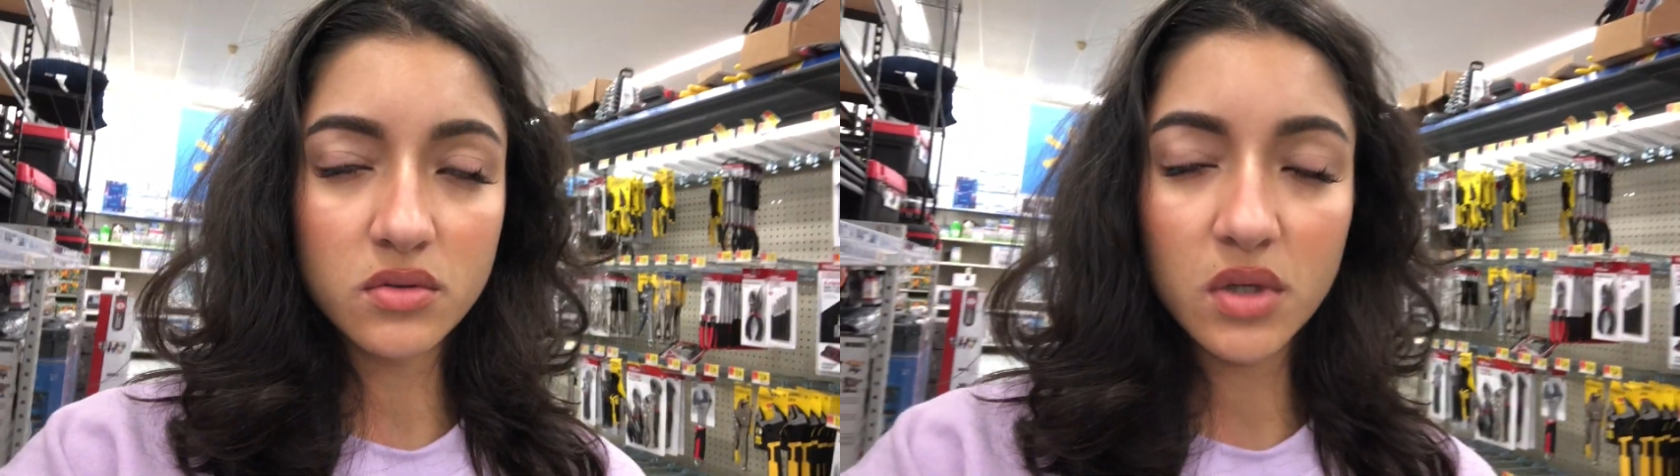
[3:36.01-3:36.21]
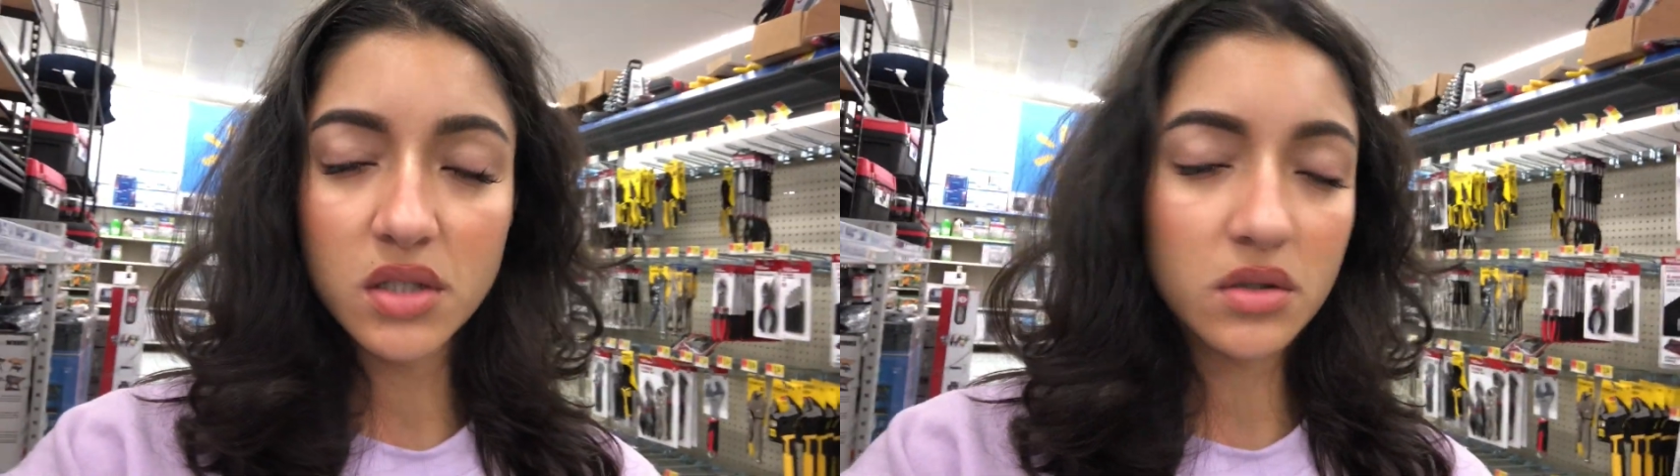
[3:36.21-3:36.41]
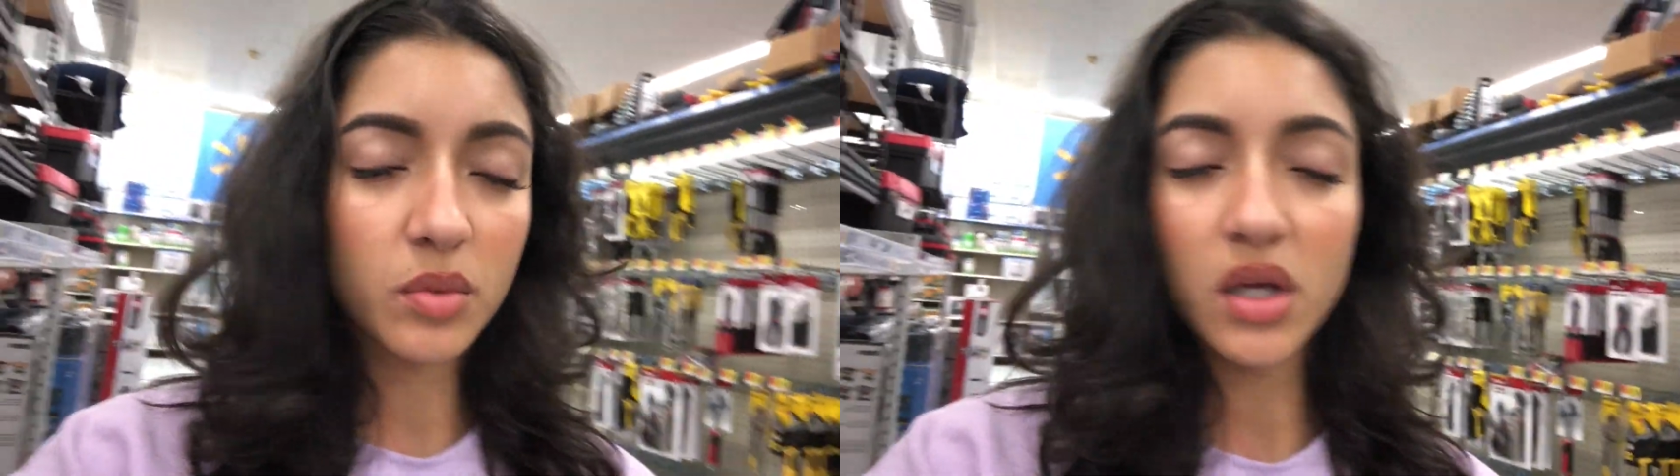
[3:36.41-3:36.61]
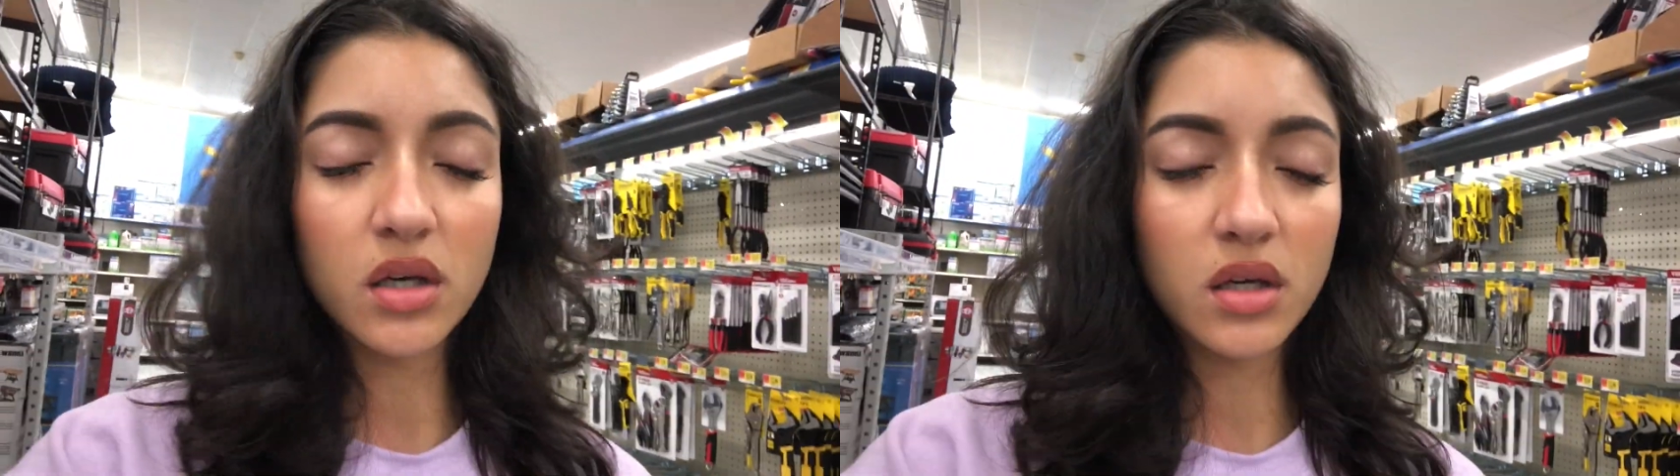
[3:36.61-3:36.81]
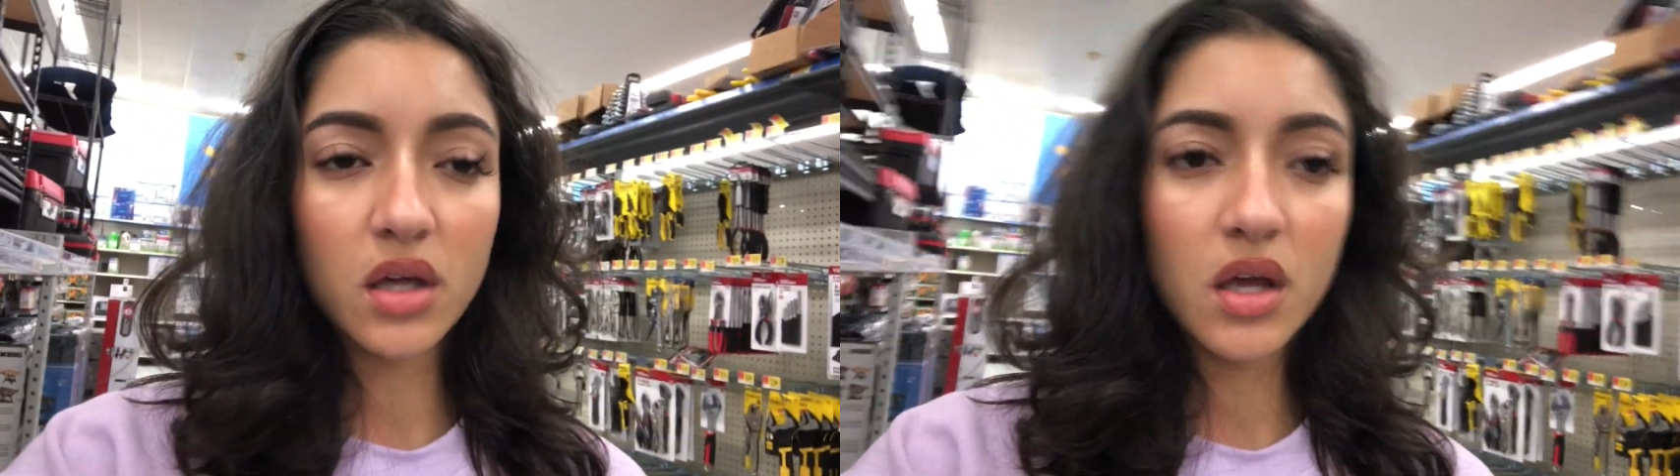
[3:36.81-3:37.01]
way too
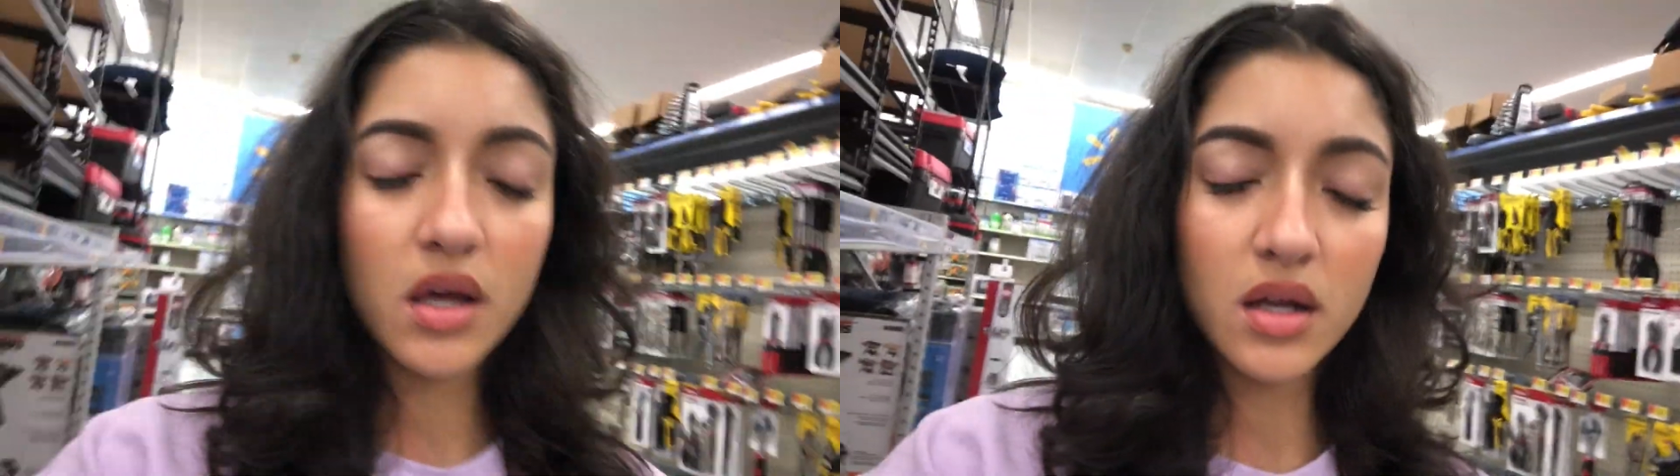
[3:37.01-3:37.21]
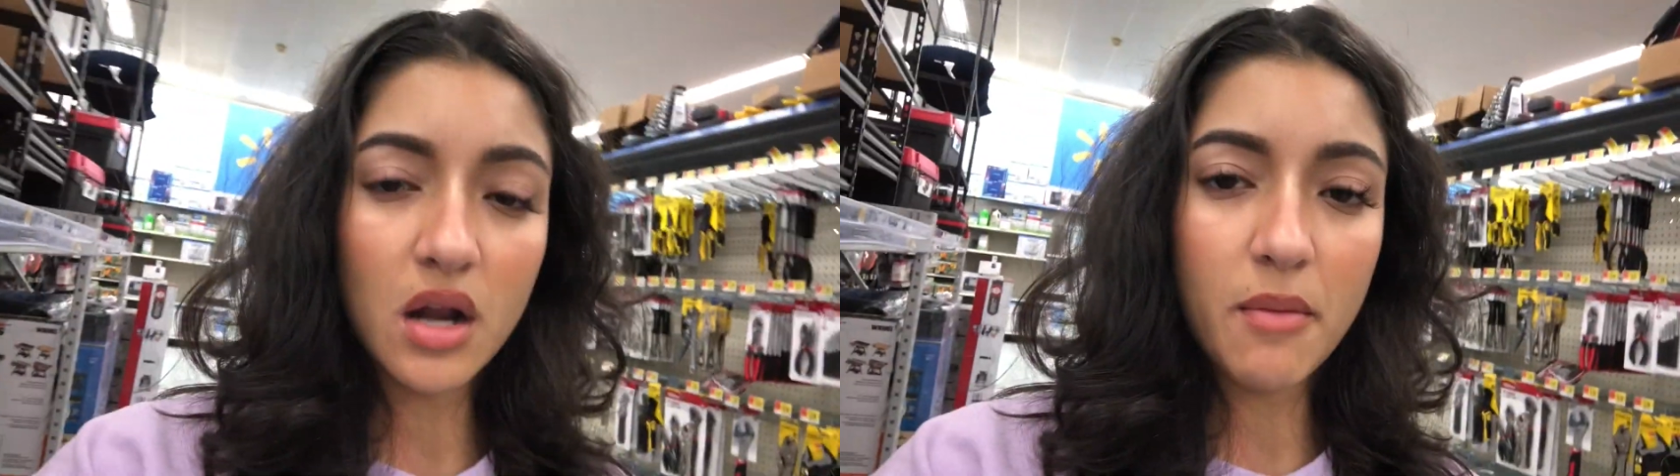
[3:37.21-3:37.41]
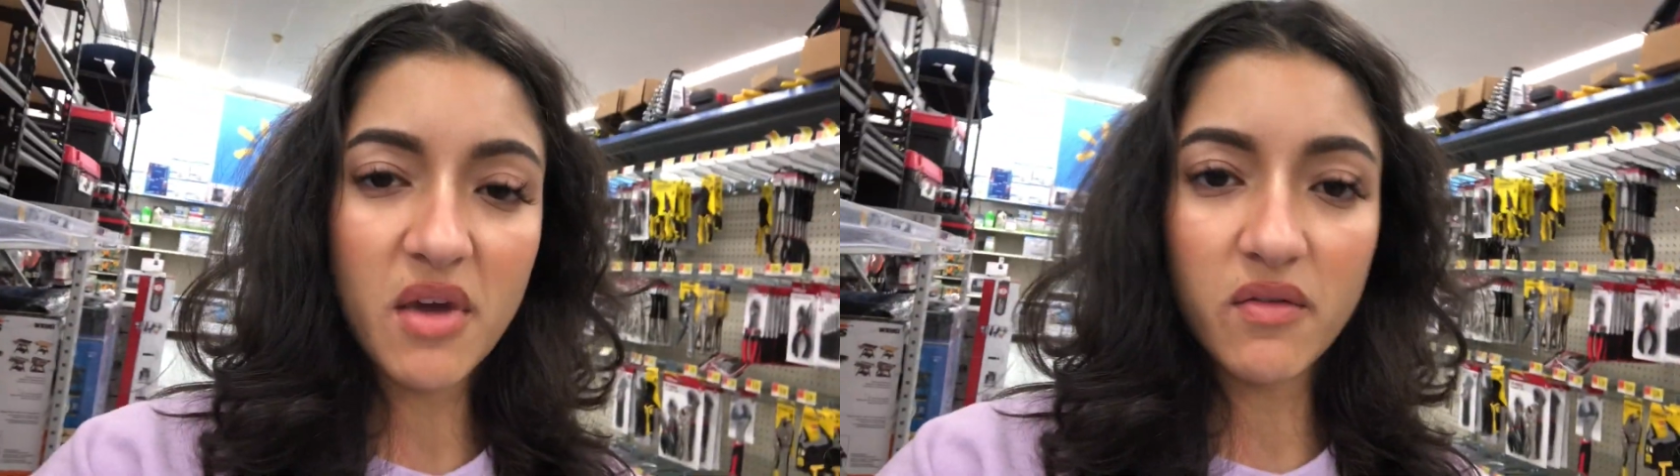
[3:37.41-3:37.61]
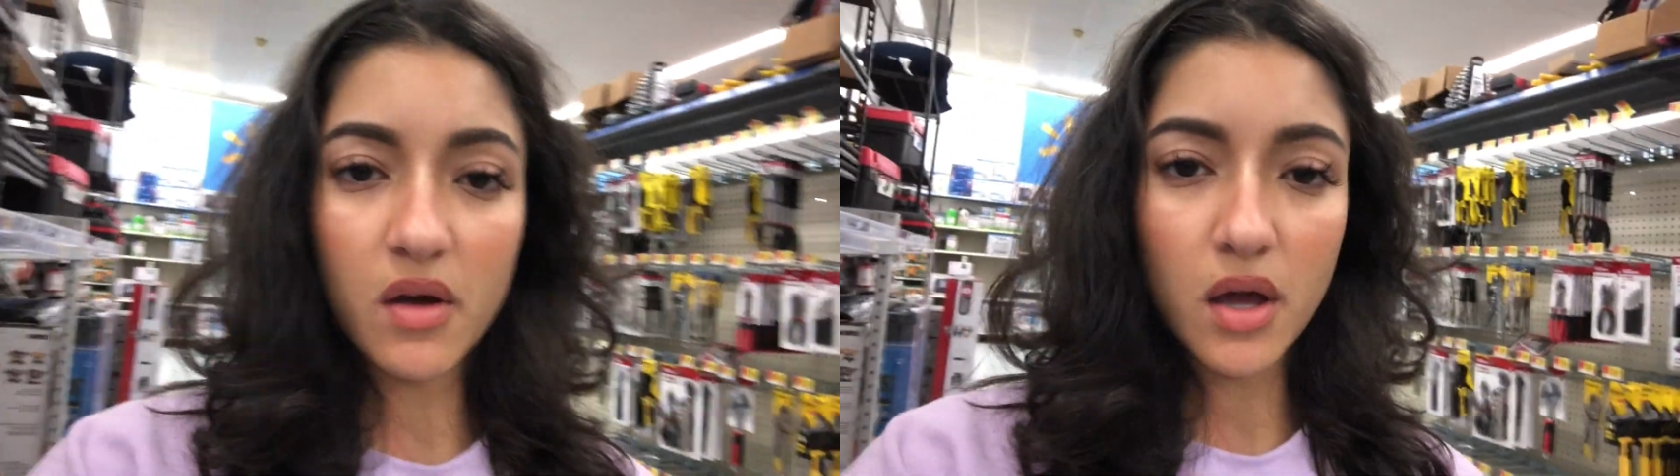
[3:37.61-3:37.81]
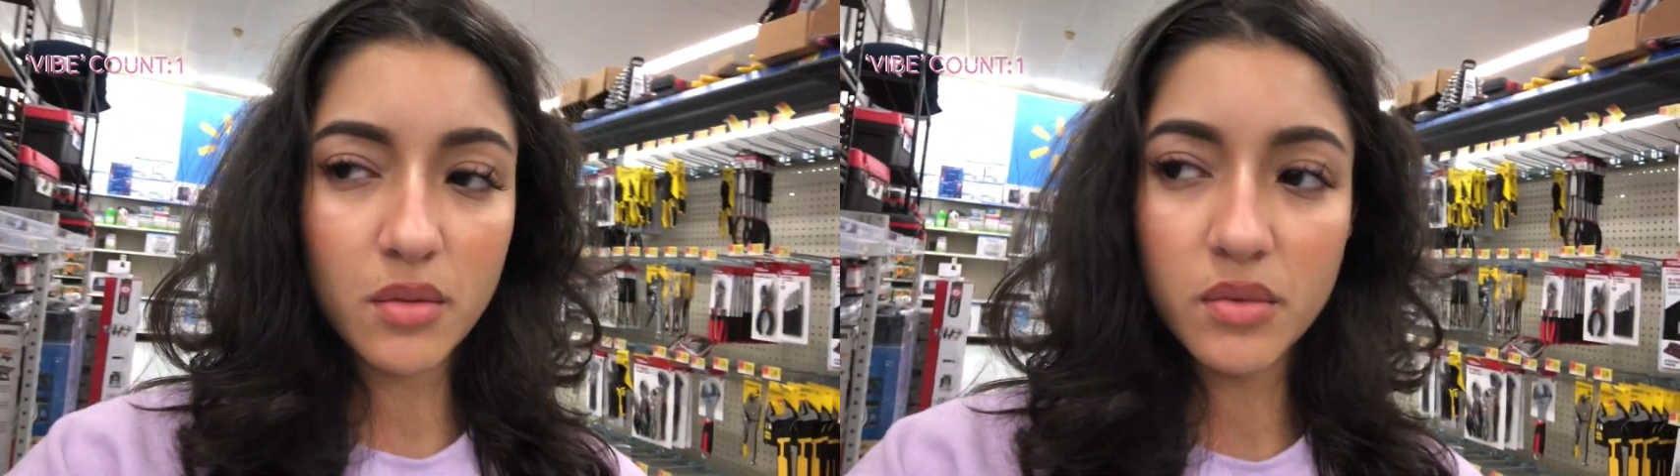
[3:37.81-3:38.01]
pink and not my
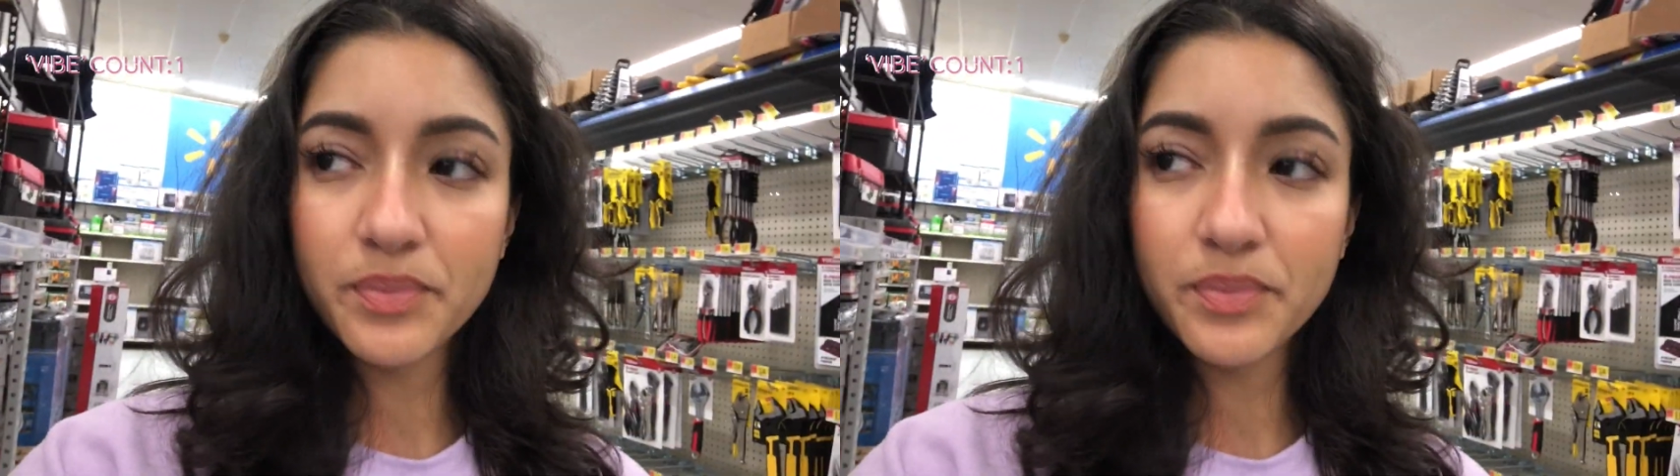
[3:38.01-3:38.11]
vibe.